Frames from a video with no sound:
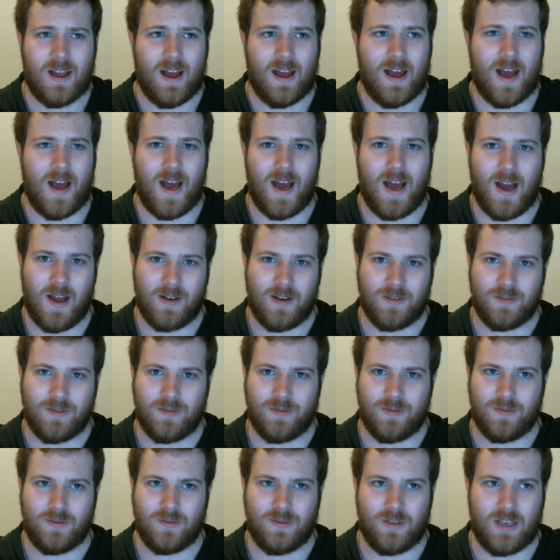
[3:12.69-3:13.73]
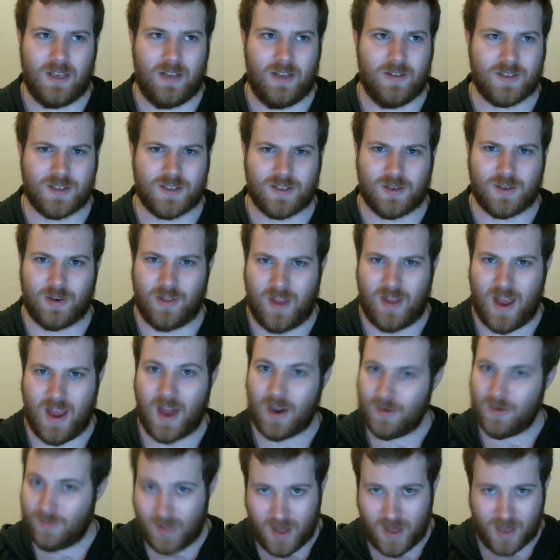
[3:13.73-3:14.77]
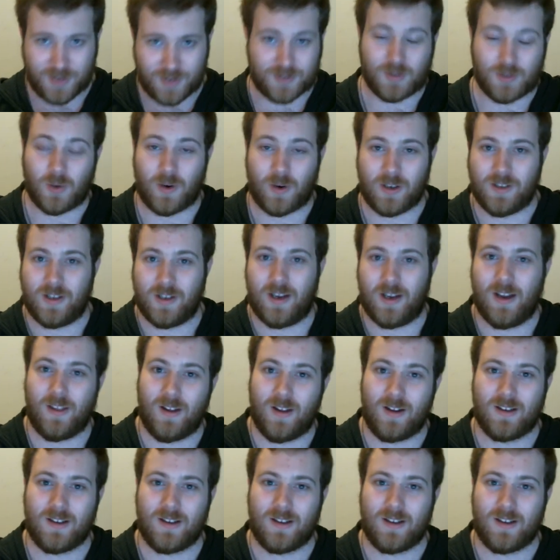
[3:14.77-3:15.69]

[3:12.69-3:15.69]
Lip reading: And yeah, this is sort of the end of their story together.